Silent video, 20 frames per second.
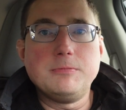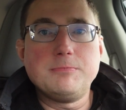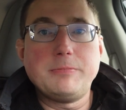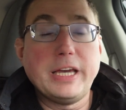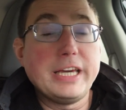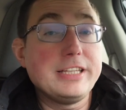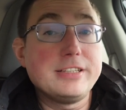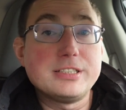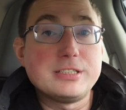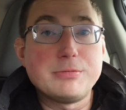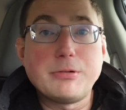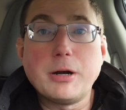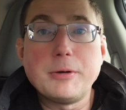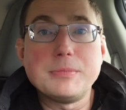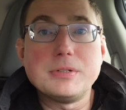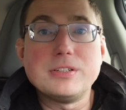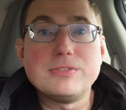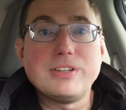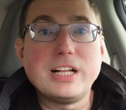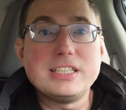pay the
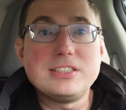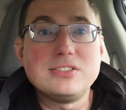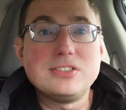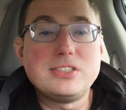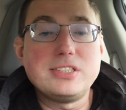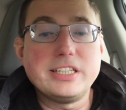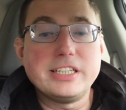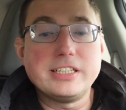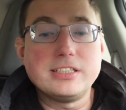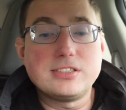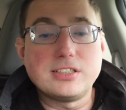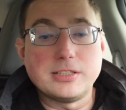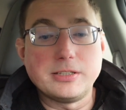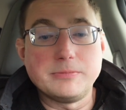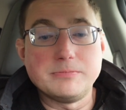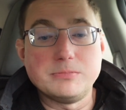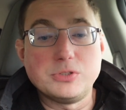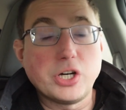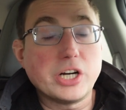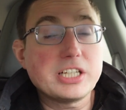Department of Licensing
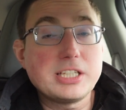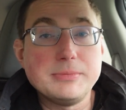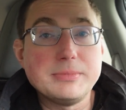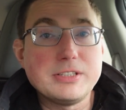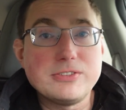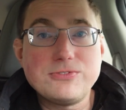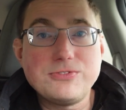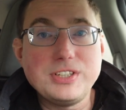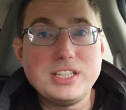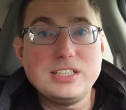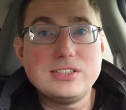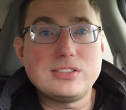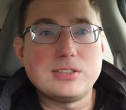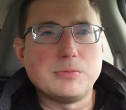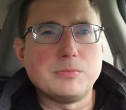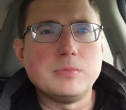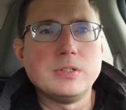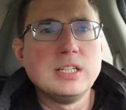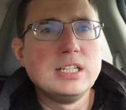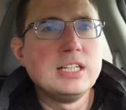some document fees,
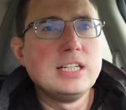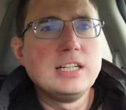some